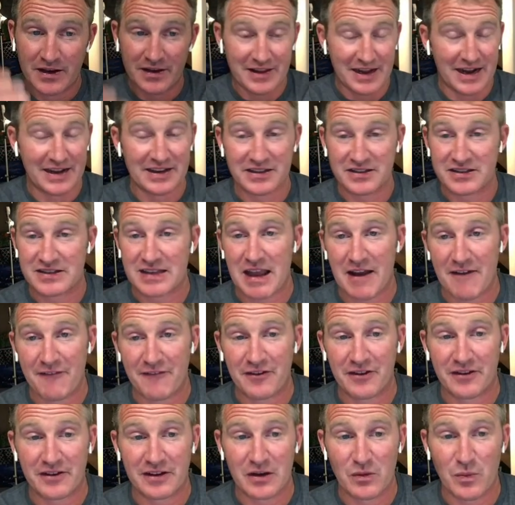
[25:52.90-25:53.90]
That is
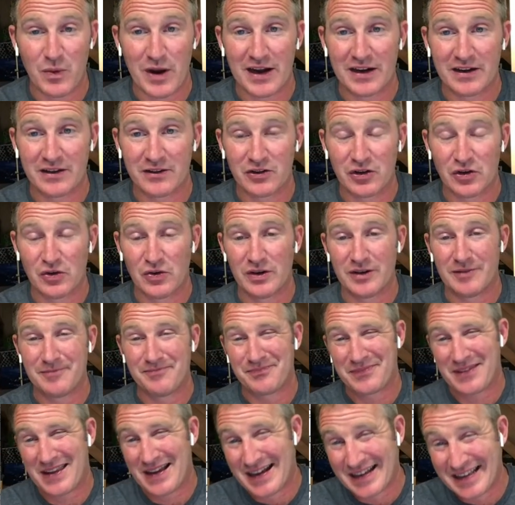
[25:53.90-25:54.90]
definitely a way to do it.
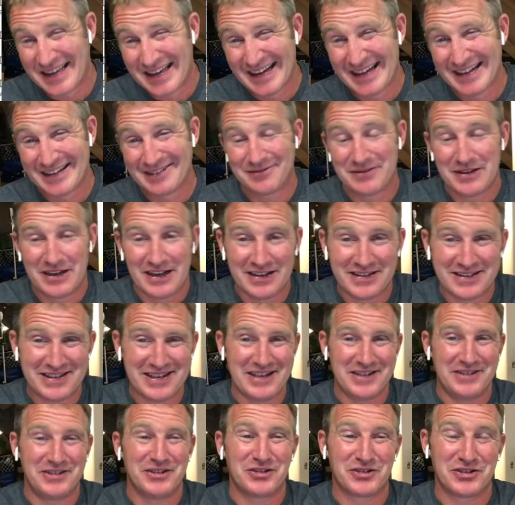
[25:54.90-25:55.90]
Again, it's
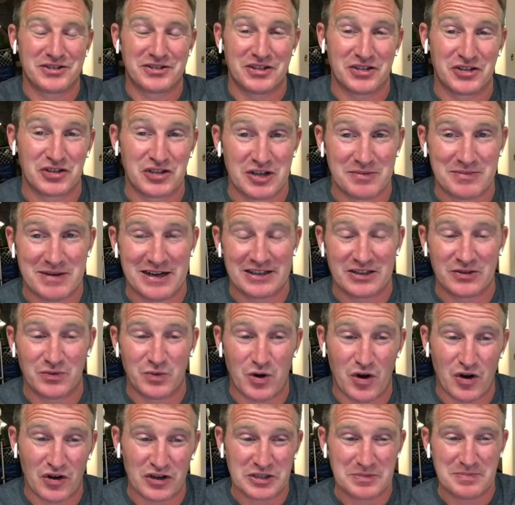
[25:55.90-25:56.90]
easier just to shim out the
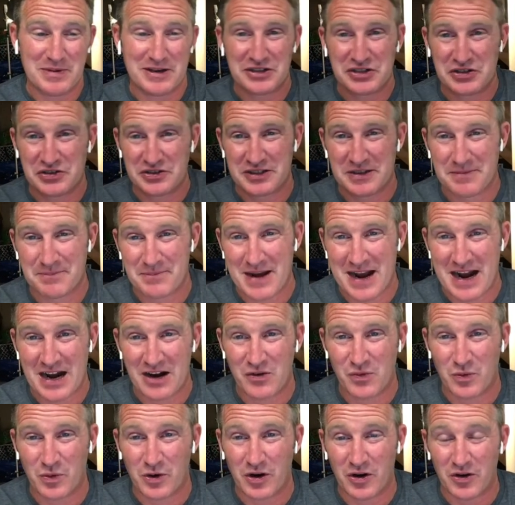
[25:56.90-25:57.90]
wall, especially on the
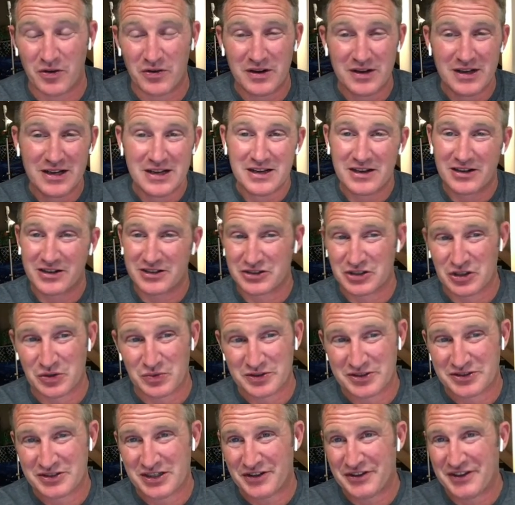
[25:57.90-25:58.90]
back wall, because there
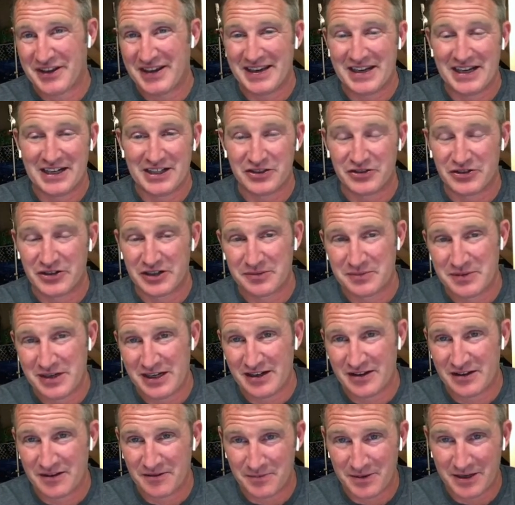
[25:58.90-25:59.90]
was nothing hindering
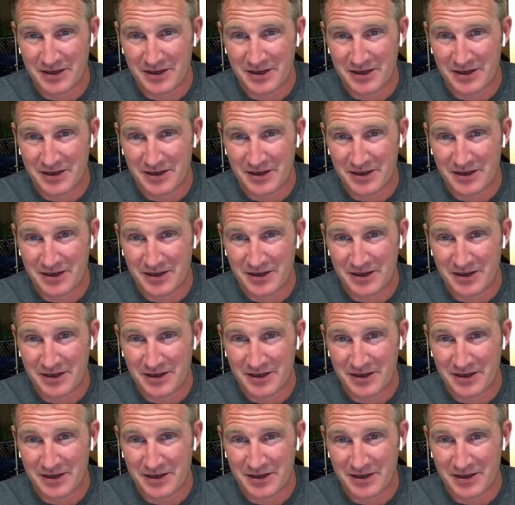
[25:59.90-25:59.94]
me to